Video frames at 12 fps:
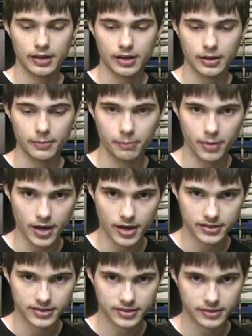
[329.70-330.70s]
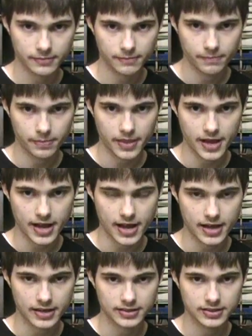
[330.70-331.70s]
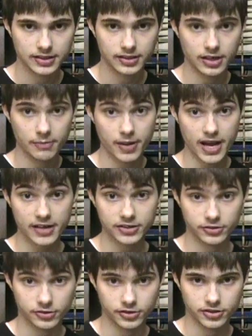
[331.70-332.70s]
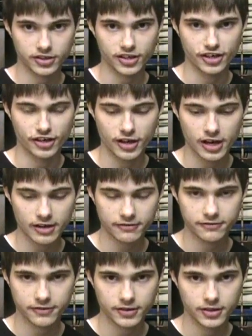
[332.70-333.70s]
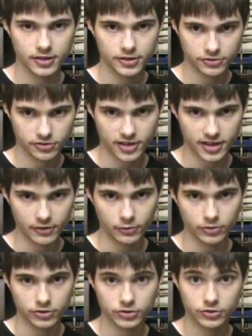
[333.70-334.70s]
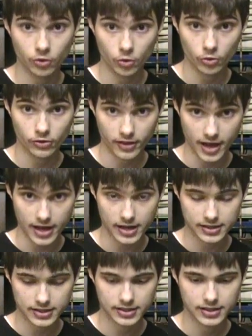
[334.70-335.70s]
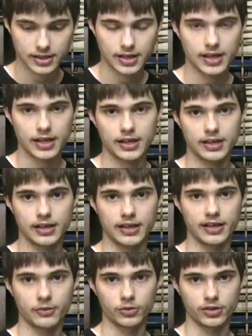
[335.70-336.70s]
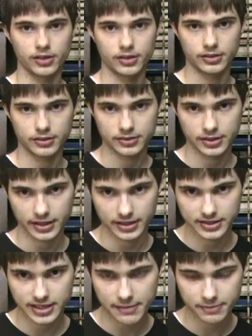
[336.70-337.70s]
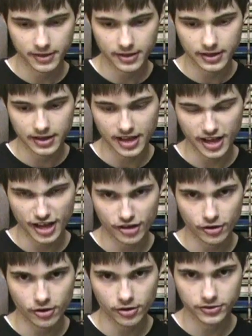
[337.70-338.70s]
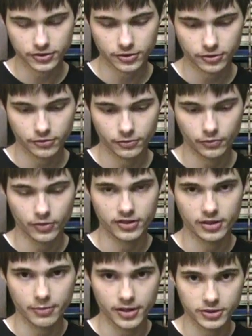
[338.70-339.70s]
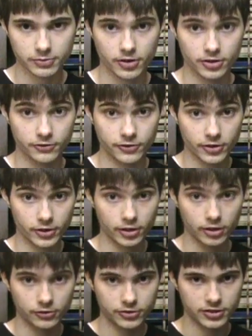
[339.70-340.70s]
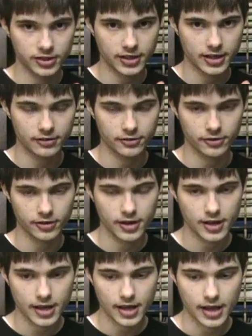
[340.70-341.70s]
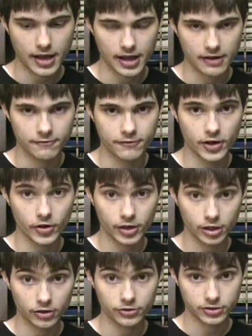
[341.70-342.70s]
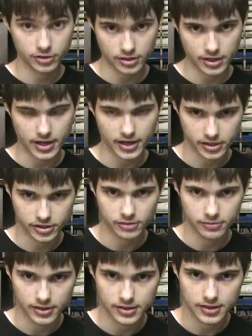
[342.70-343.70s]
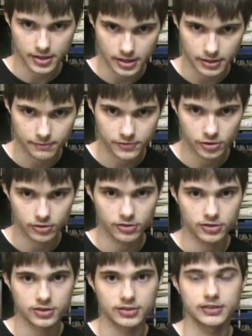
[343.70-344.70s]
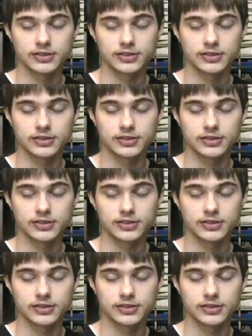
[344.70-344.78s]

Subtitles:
a bus that has capacitors enough so that it will store that and it will accept it, and also with the bus bars very close together and very close to the IGBT. So there's the